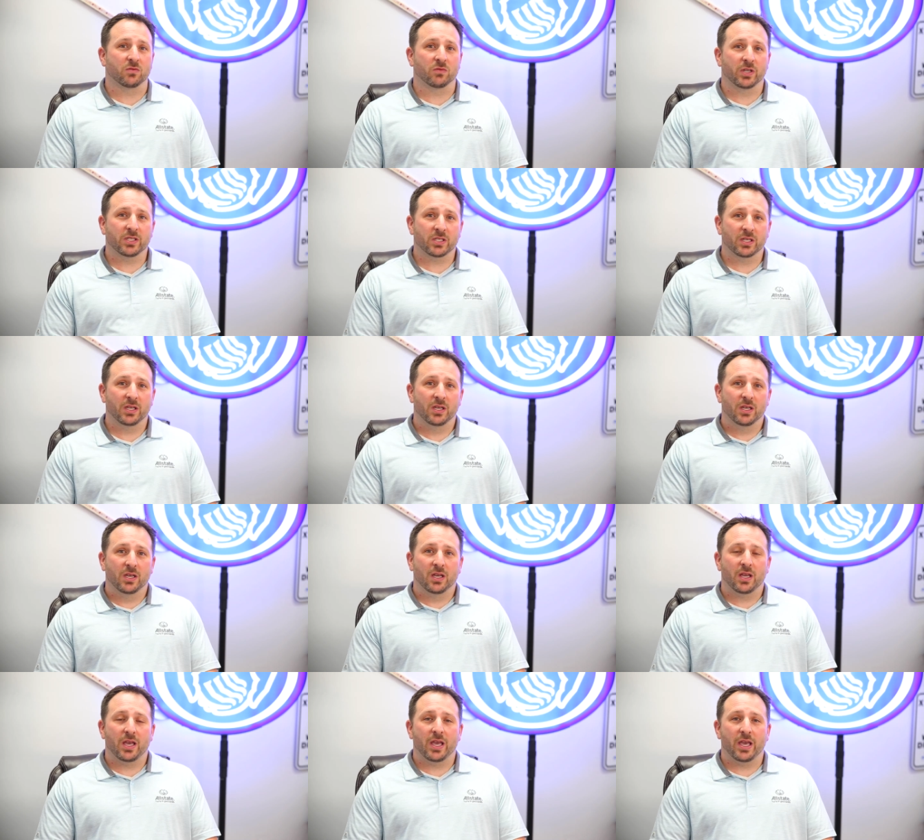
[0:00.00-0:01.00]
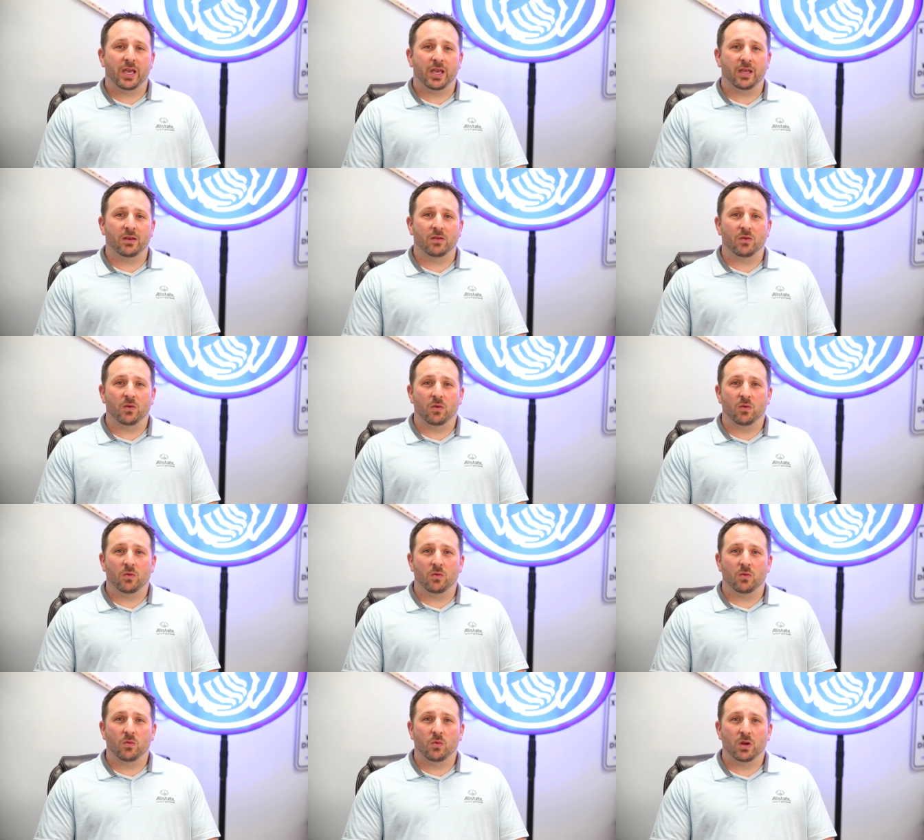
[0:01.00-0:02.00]
their risk and
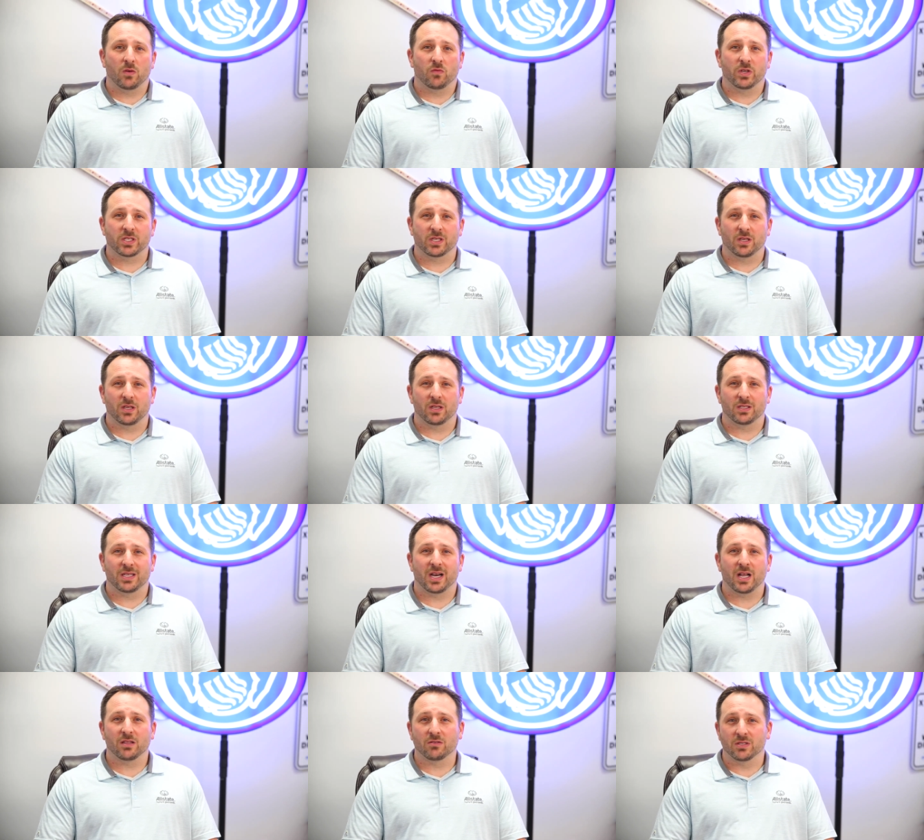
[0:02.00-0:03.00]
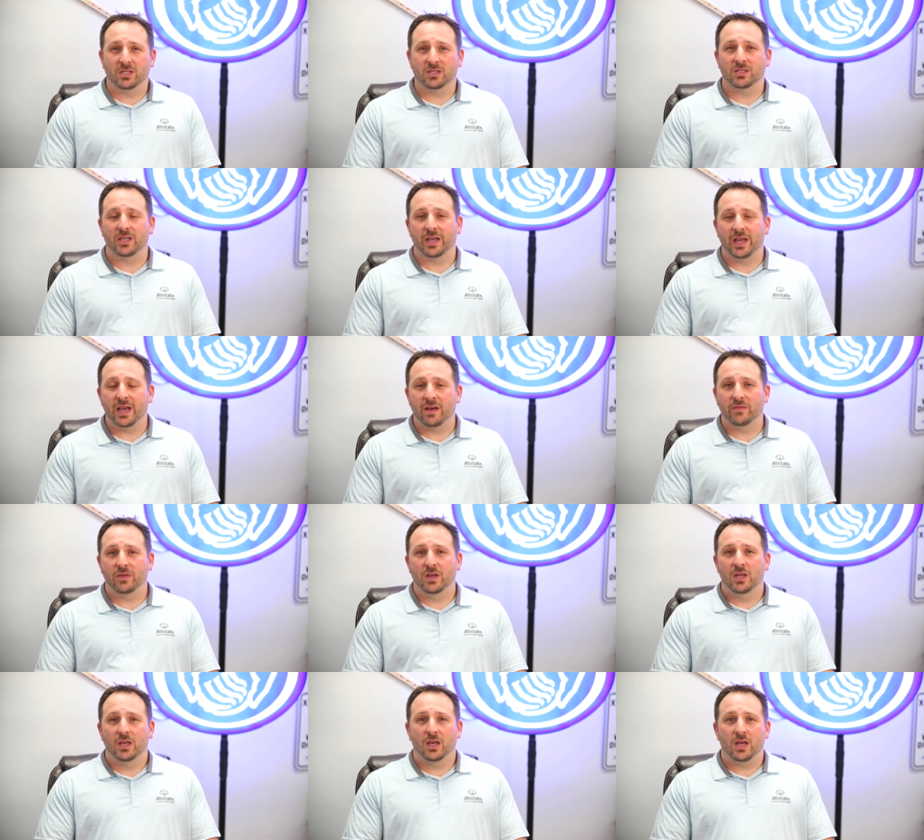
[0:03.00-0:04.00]
what risk tolerances they
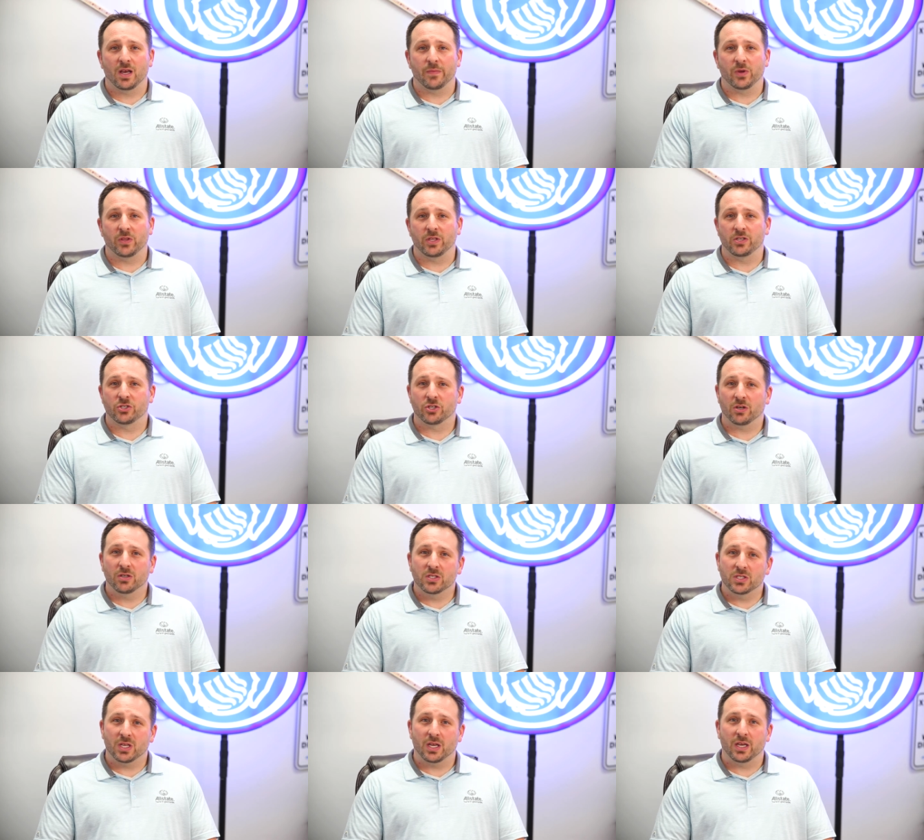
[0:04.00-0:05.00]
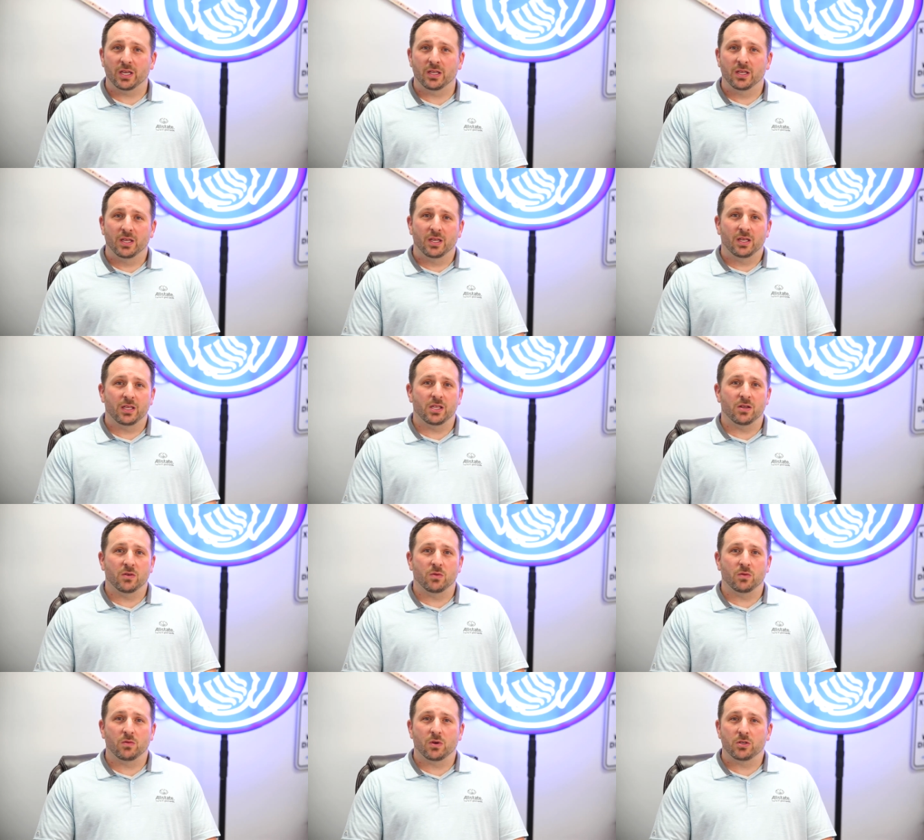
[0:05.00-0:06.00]
have. Um, on the insurance side, you
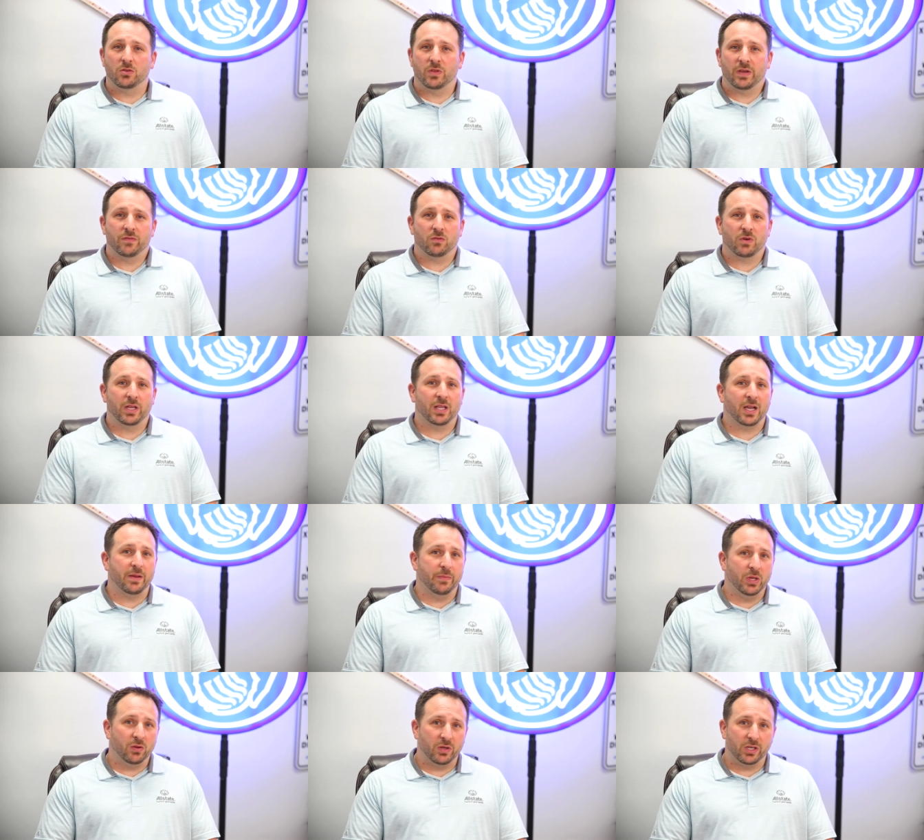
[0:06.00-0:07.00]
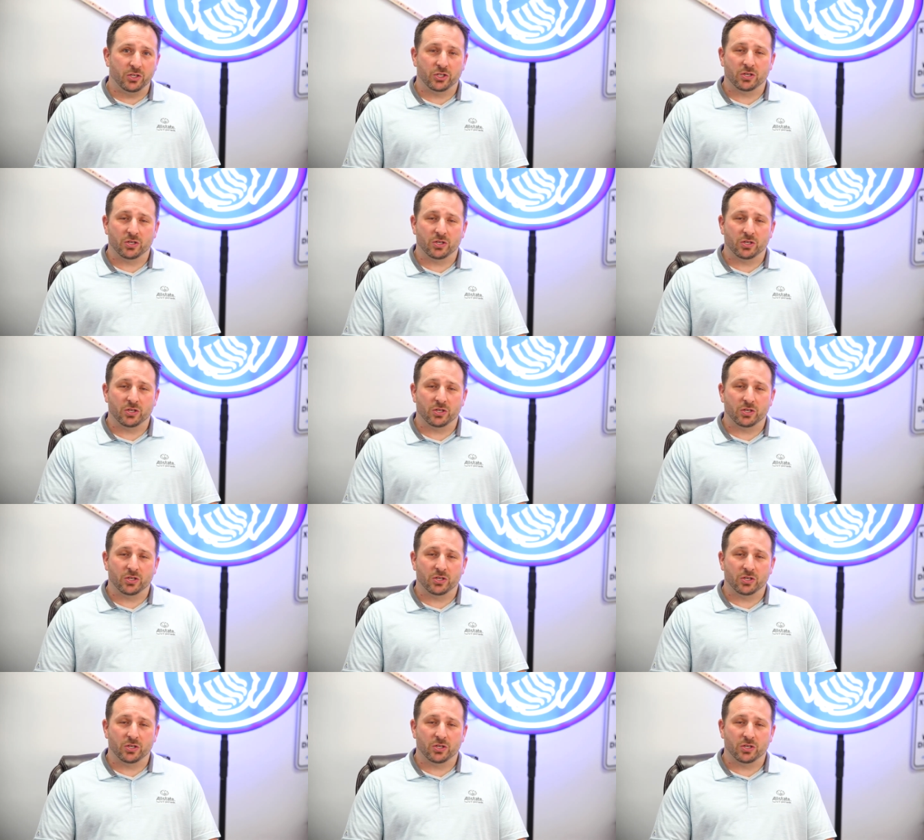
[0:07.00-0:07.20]
know, do they have the right liability